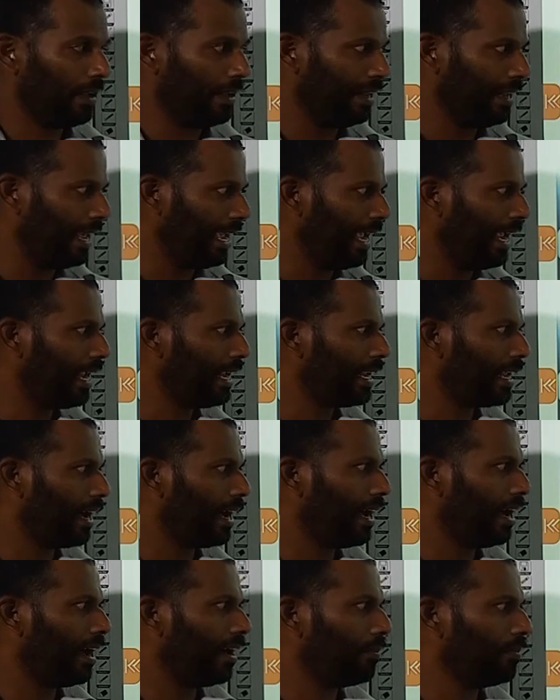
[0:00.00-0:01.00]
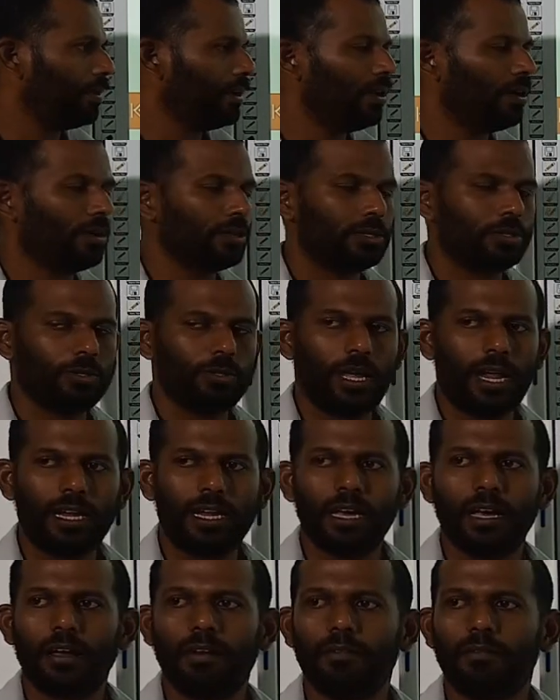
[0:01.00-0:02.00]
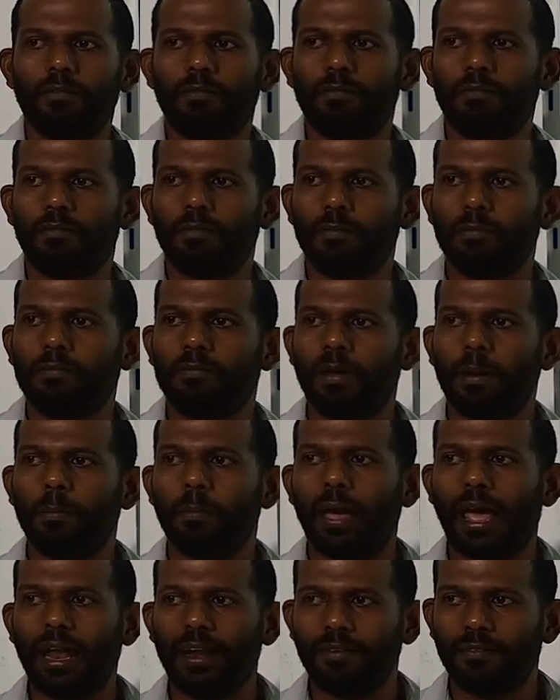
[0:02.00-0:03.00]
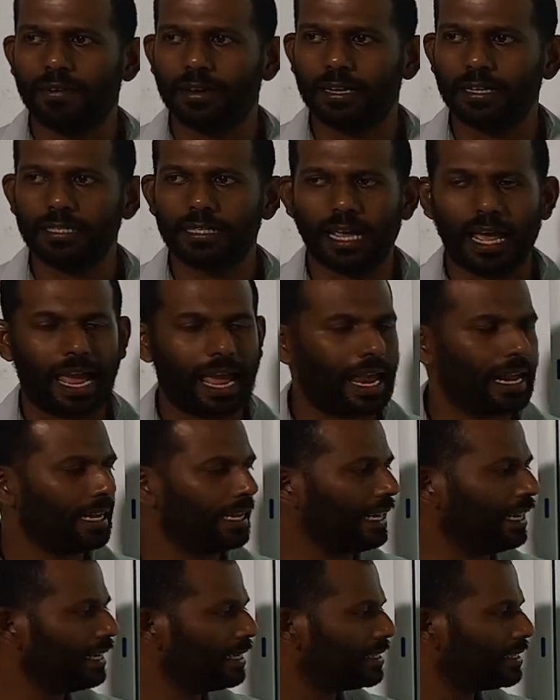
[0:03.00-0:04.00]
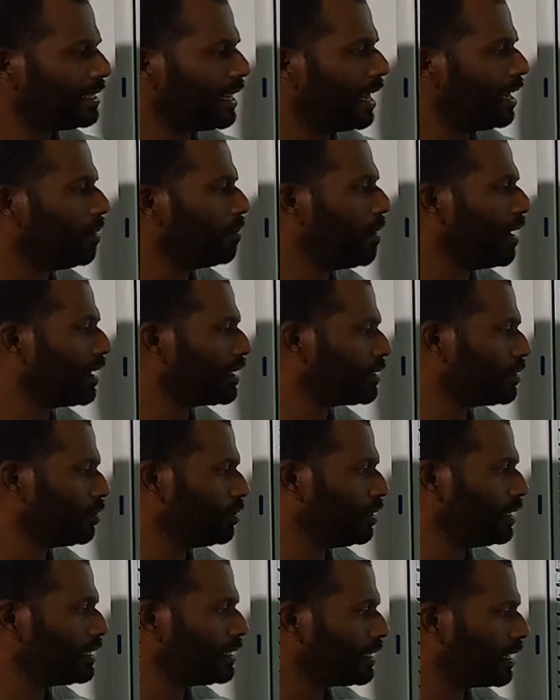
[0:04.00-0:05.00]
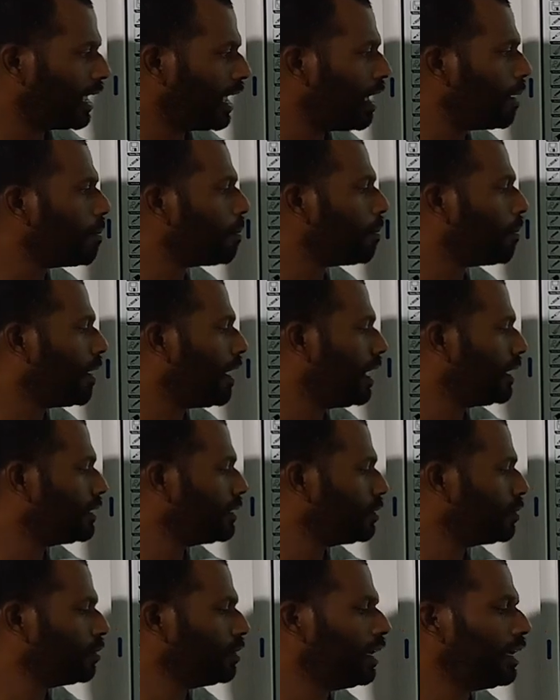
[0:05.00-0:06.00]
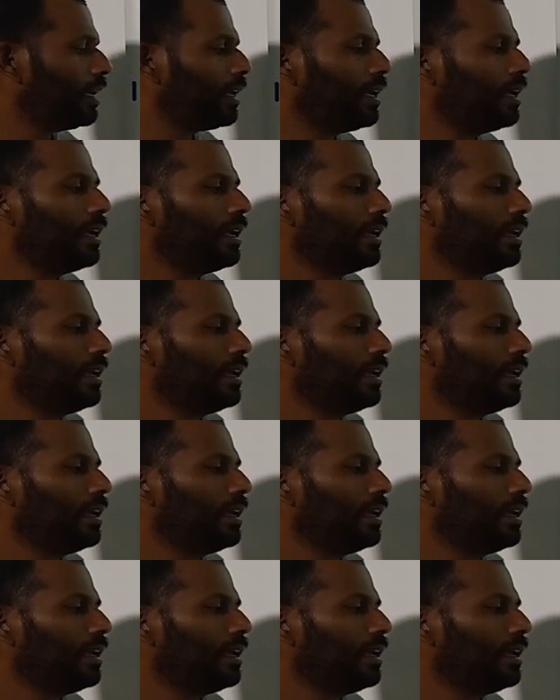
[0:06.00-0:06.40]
data belongs to that web address and it sends back to the same path to the